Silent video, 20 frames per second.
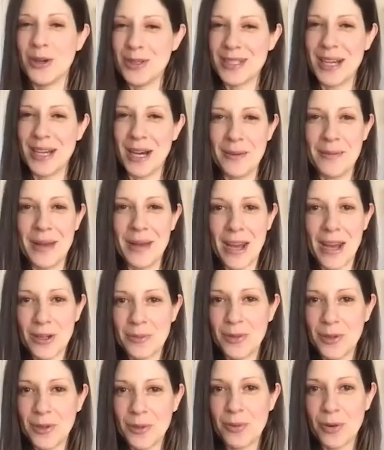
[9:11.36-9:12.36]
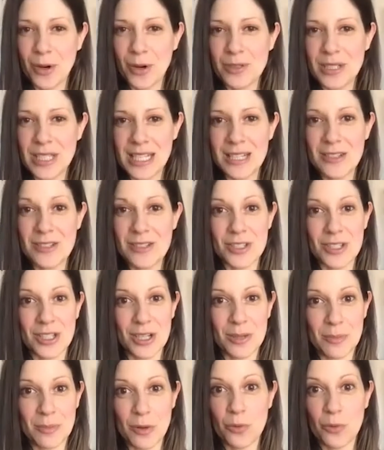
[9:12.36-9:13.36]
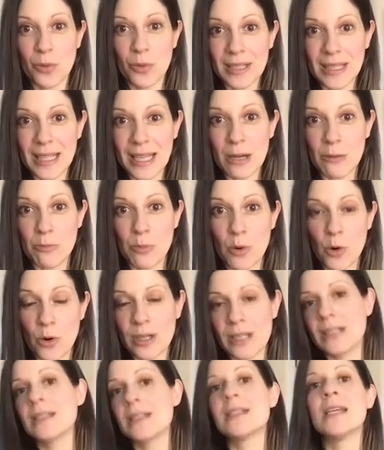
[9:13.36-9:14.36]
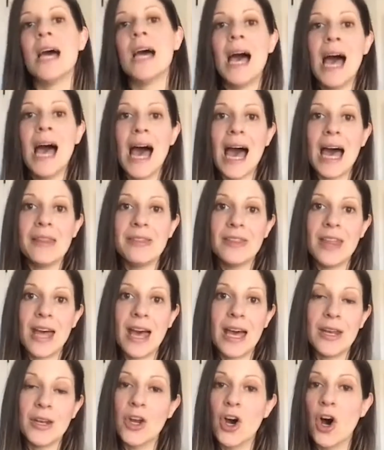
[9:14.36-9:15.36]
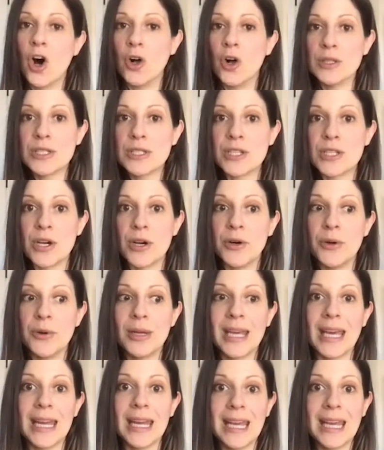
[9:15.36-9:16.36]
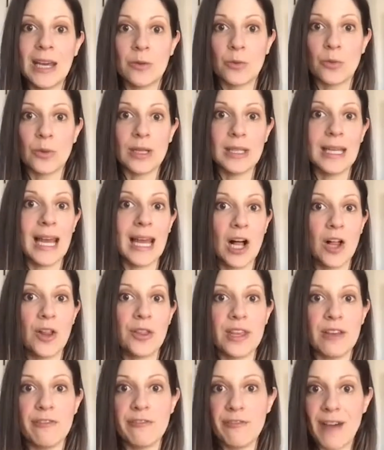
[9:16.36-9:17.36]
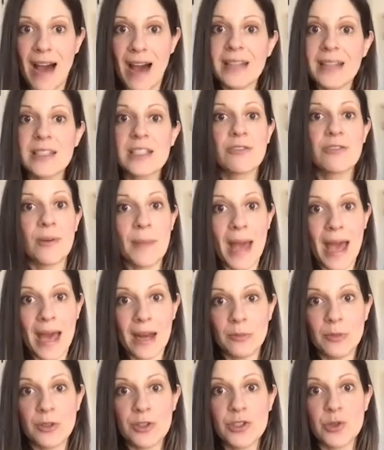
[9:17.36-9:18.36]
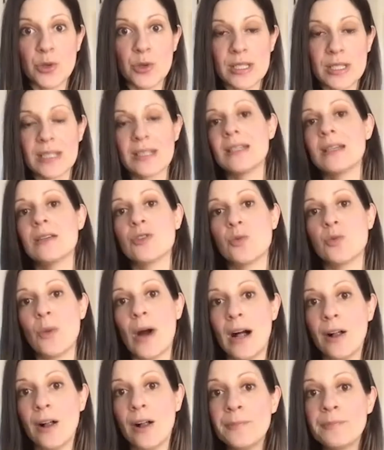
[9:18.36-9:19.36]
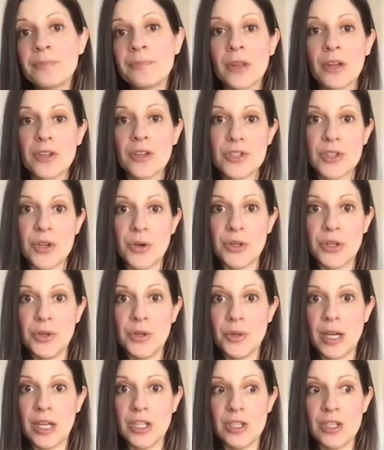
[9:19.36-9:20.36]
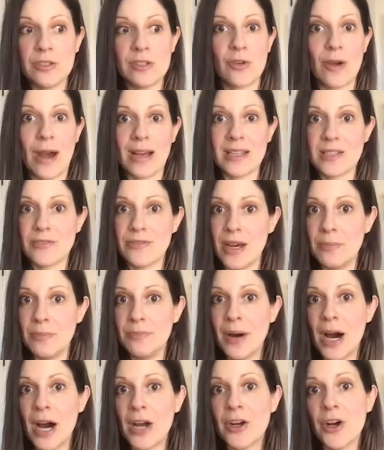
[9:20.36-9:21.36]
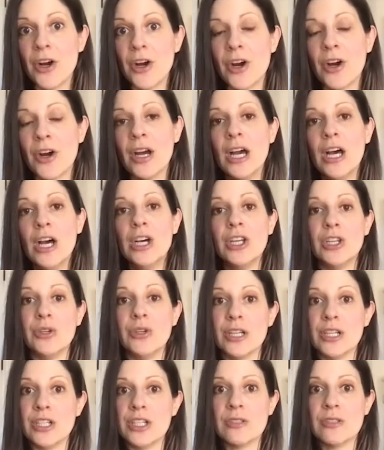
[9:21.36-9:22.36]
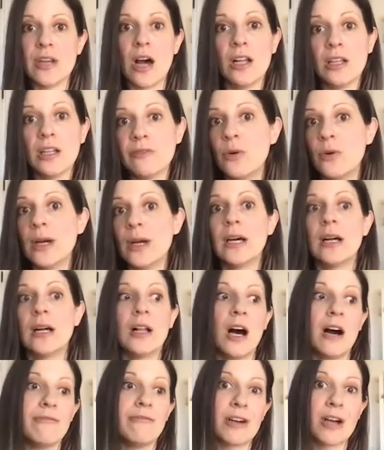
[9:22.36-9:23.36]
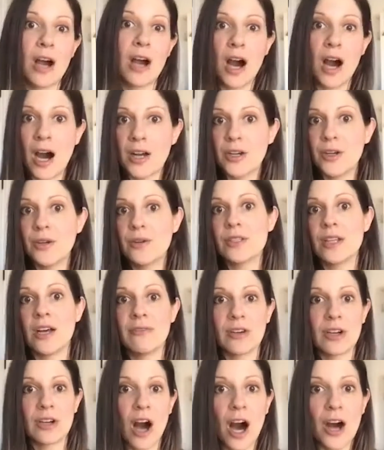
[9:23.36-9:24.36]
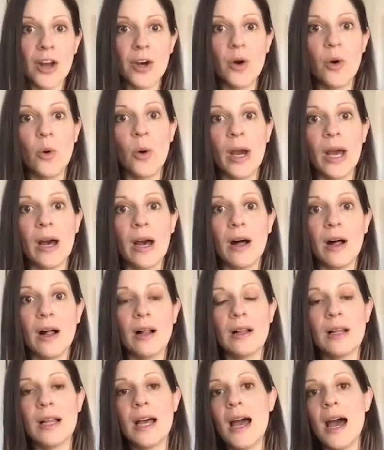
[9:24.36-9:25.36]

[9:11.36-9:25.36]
animal proteins is going to be really important. And then also getting in really healthy fats from animal sources as well. So you can use grass-fed butter, you can use olive oil, avocados, avocado oil,